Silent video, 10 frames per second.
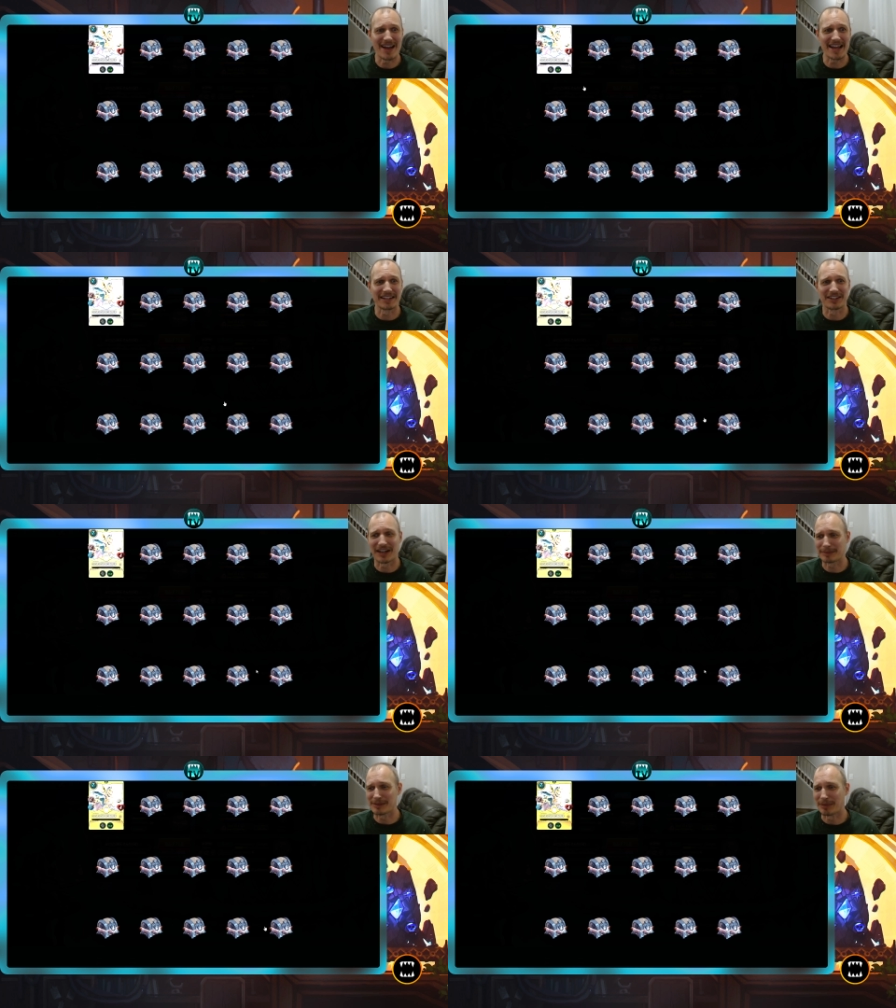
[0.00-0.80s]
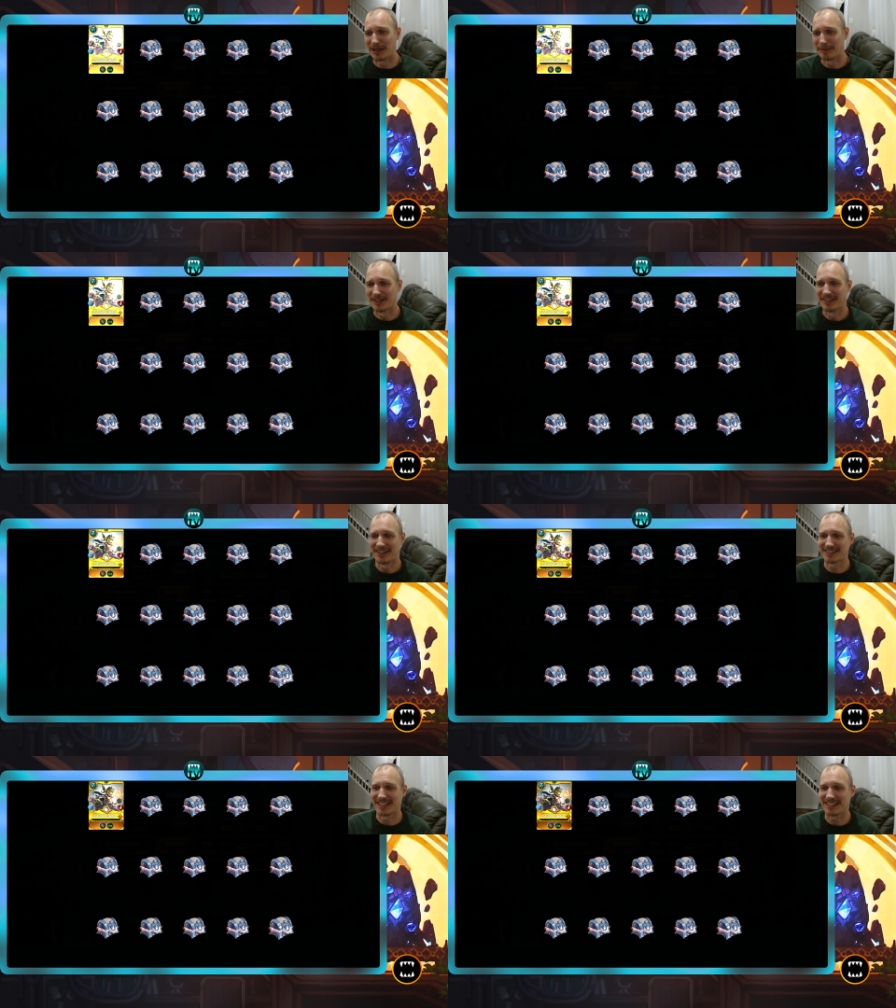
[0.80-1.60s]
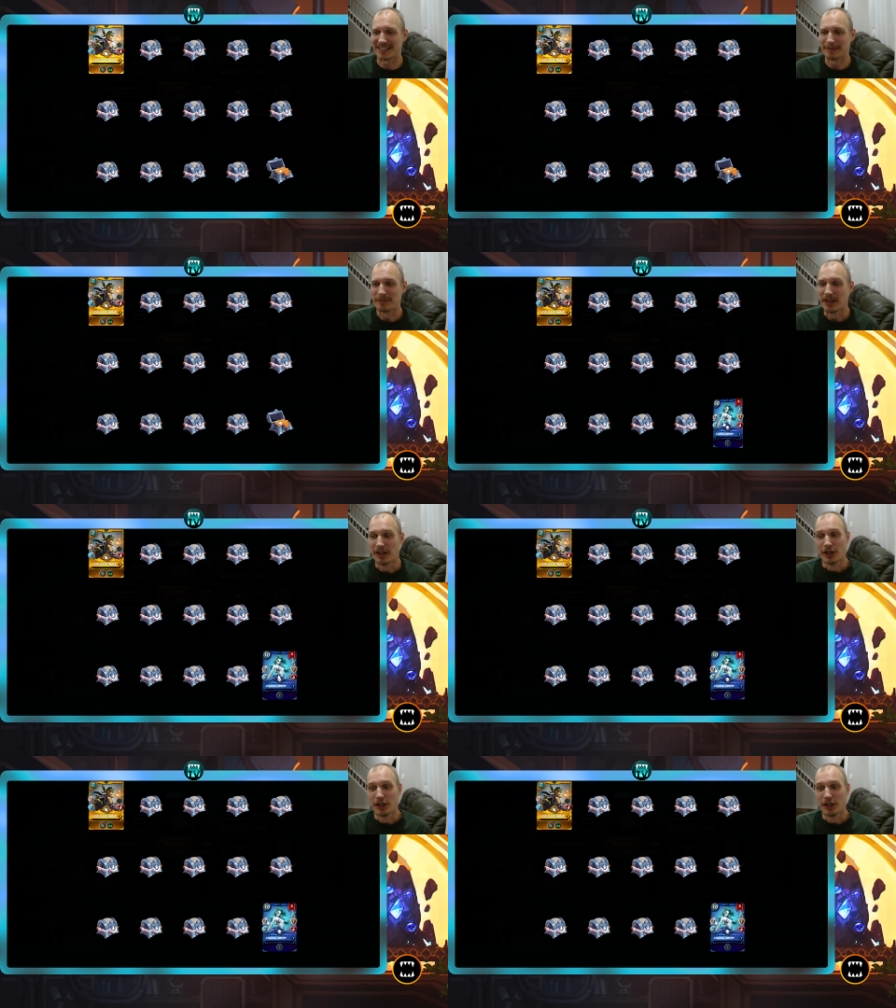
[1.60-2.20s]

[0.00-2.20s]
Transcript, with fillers: And the Gobson Bomber. I'll take it.